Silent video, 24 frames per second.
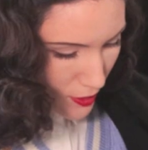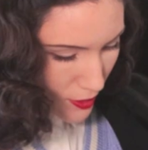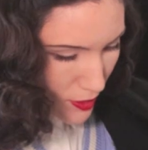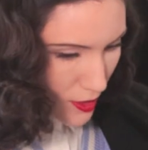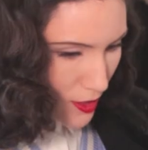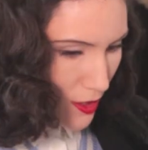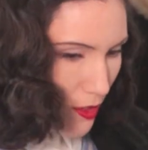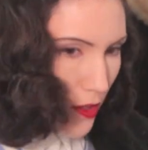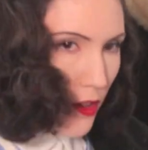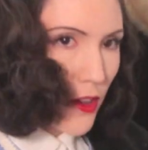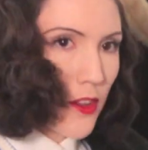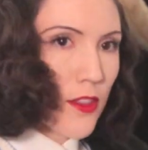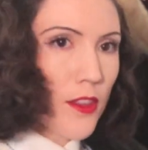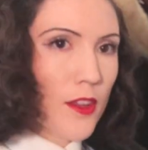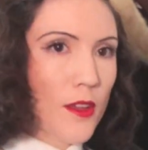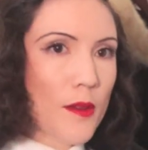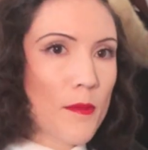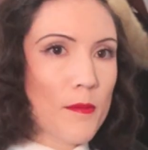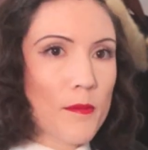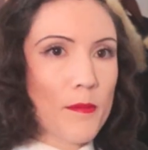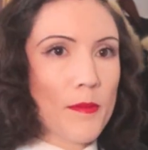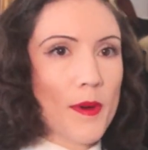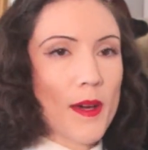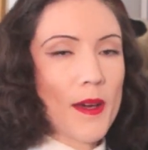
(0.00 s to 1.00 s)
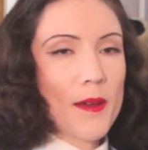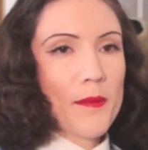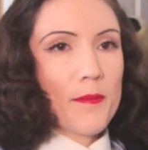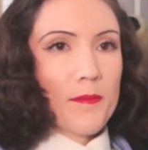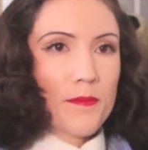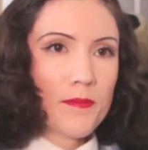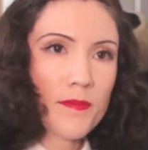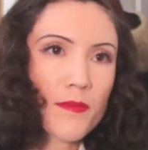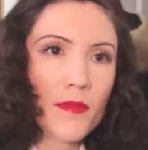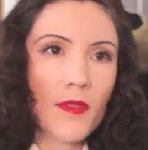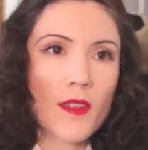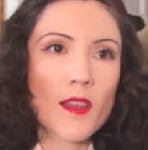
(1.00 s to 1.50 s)
thing on them, but
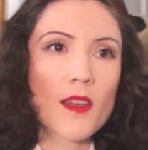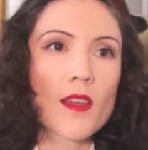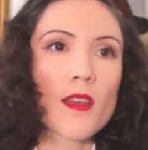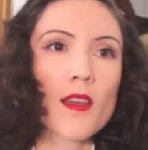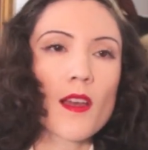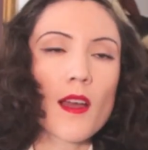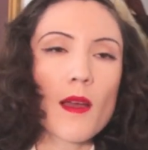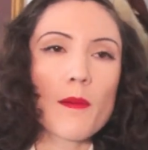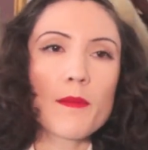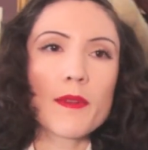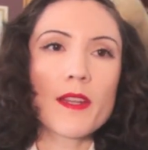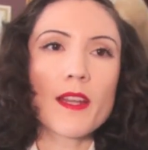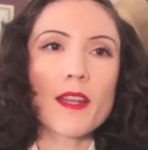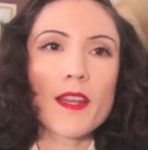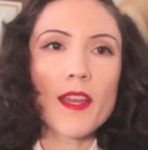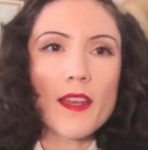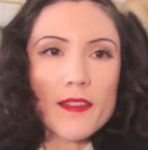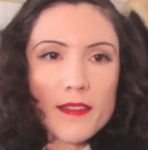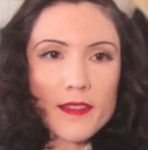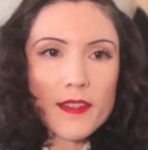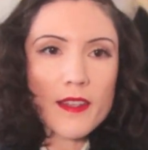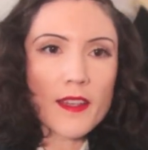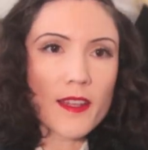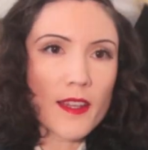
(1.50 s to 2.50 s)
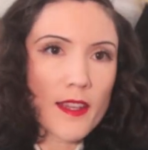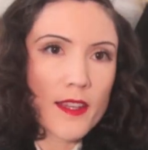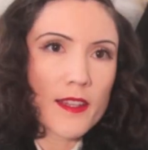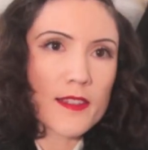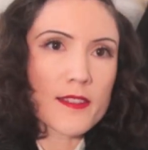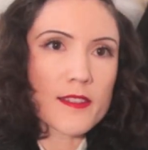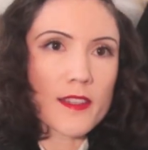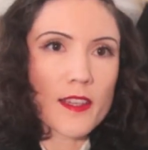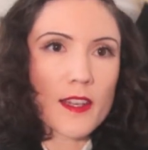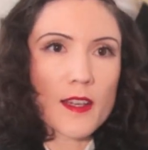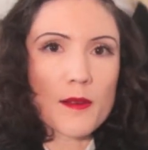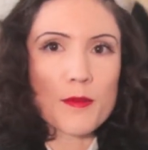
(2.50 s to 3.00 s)
I mean, I guess it
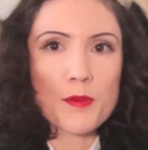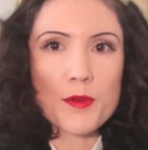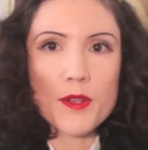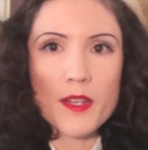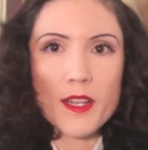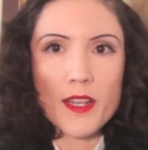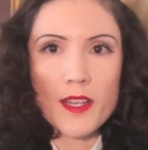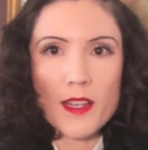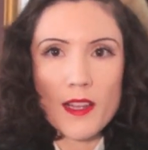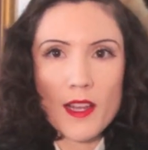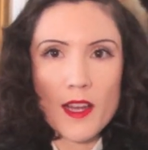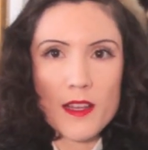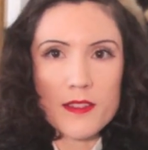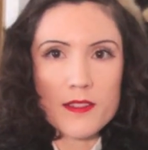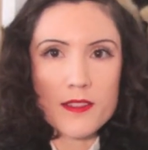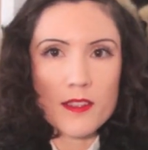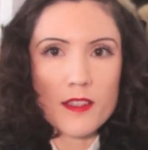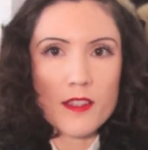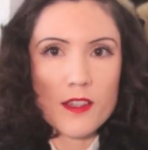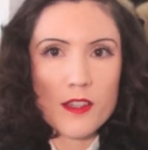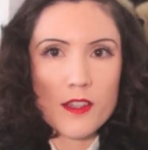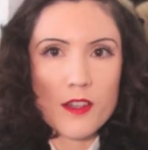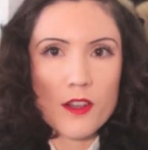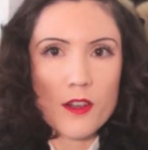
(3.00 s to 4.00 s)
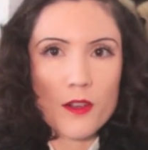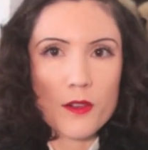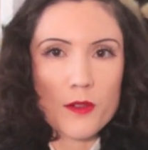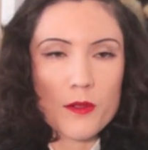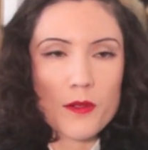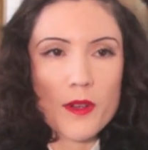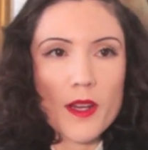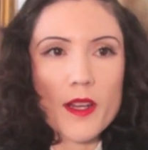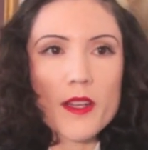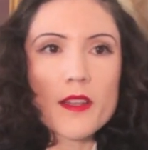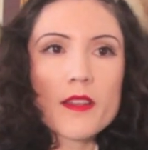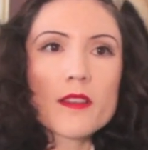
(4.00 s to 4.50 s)
is like a pretty classic
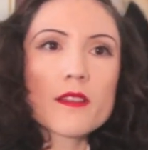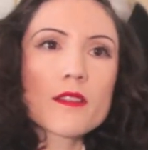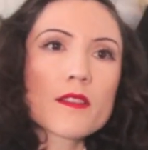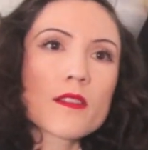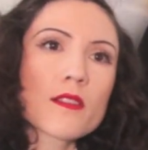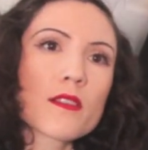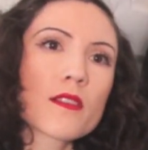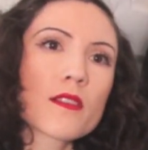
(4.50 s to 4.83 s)
coat, right?